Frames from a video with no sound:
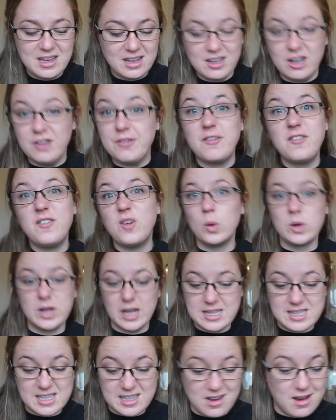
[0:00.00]
Got
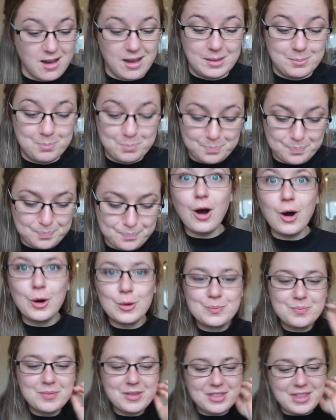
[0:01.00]
$4.99.
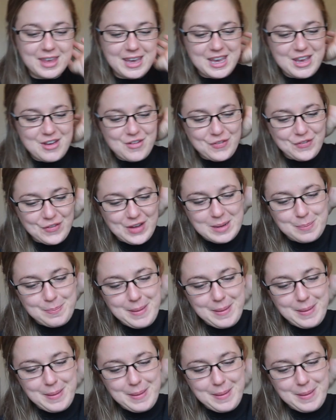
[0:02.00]
Oh, the Fred